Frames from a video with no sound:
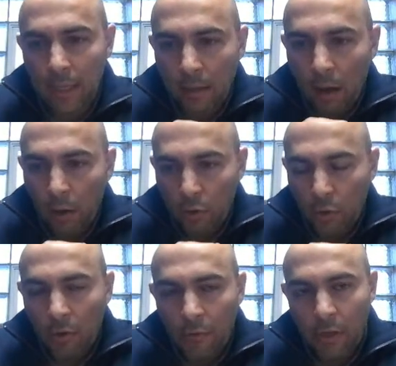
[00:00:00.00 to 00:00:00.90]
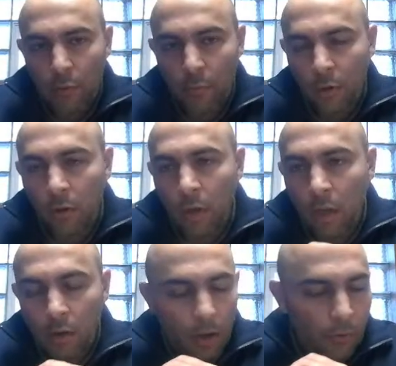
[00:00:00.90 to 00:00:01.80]
is also available
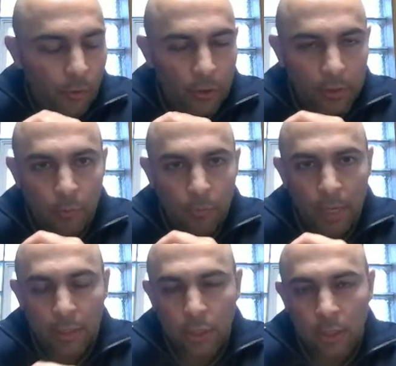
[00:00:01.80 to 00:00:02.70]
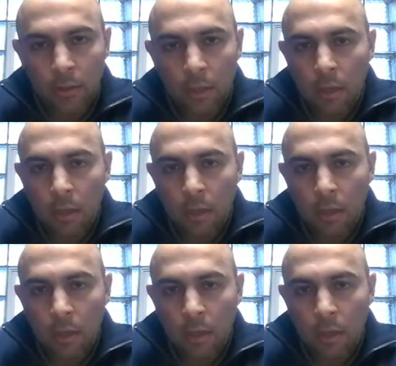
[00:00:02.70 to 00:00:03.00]
for certain patients.